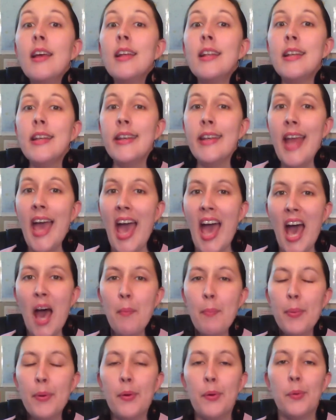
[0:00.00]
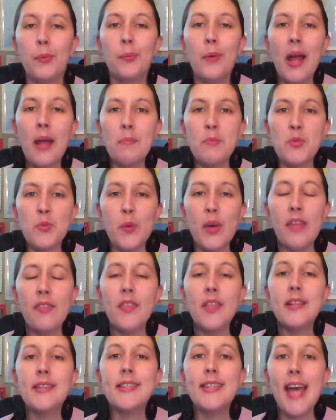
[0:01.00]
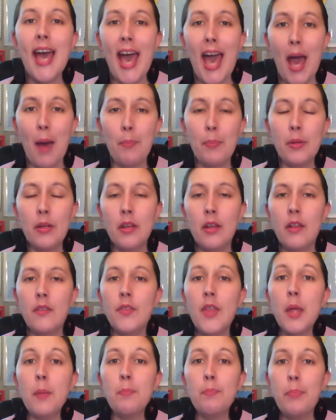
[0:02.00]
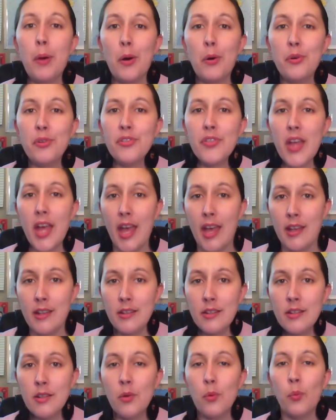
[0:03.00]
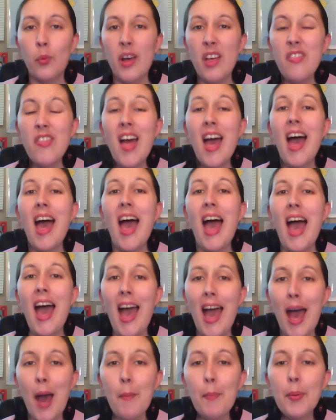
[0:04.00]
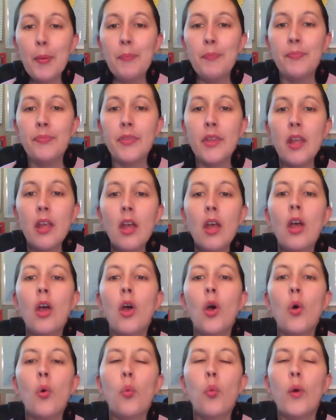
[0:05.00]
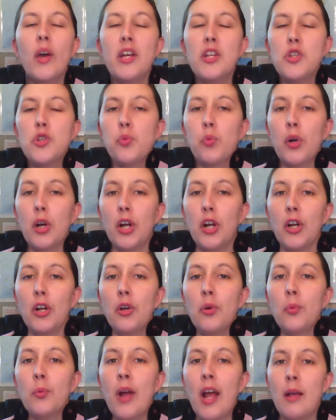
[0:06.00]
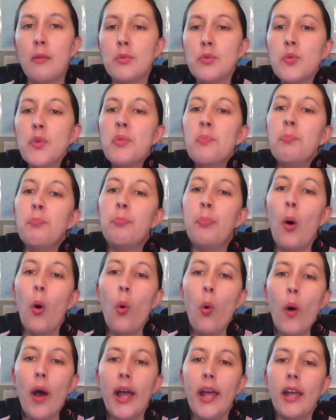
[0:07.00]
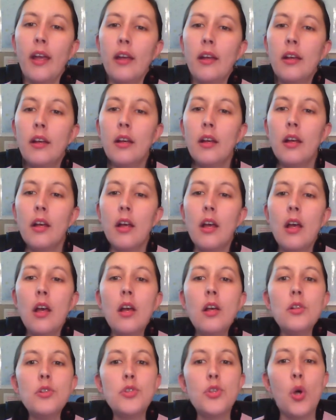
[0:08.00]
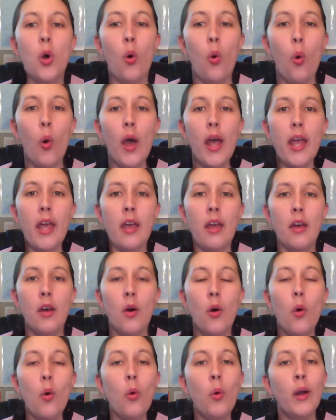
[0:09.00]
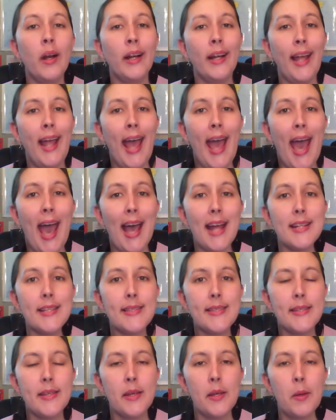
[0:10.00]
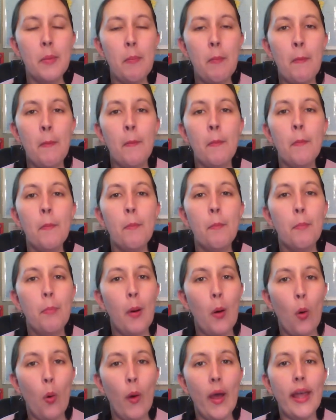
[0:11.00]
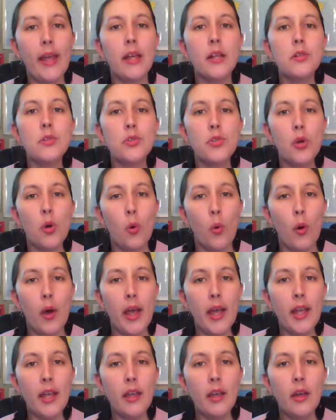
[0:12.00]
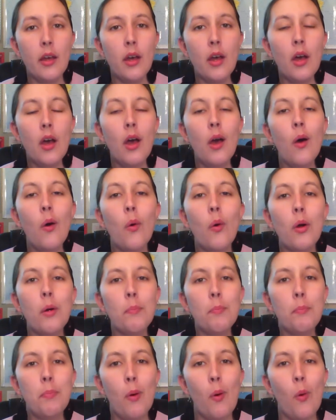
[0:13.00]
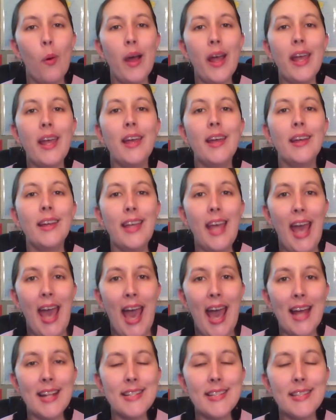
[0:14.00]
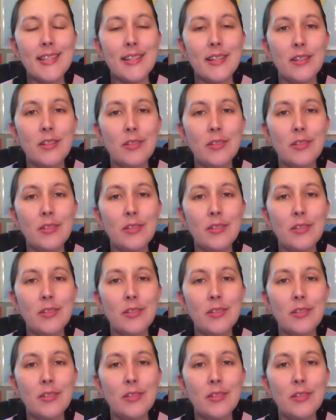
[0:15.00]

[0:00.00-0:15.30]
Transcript: Nap rhymes with tap. They both end with app. Which word rhymes with boy? Toy or cap? boy toy or boy cat.